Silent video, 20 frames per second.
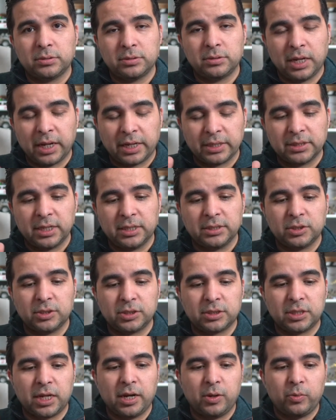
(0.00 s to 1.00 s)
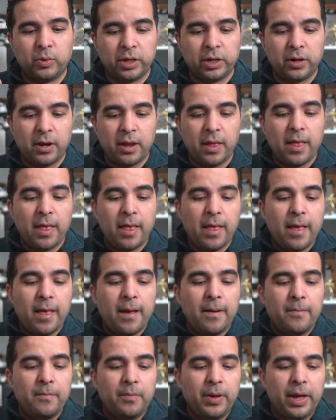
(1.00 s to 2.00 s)
Like I said, it's kind of weird,
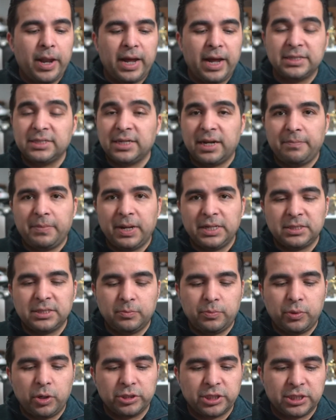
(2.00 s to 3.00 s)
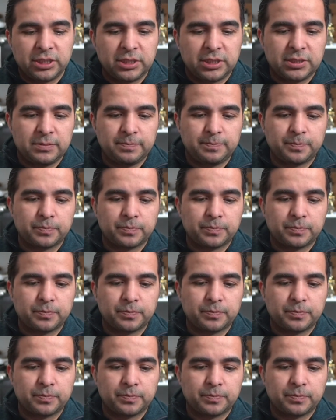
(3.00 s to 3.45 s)
but it's an amazing process.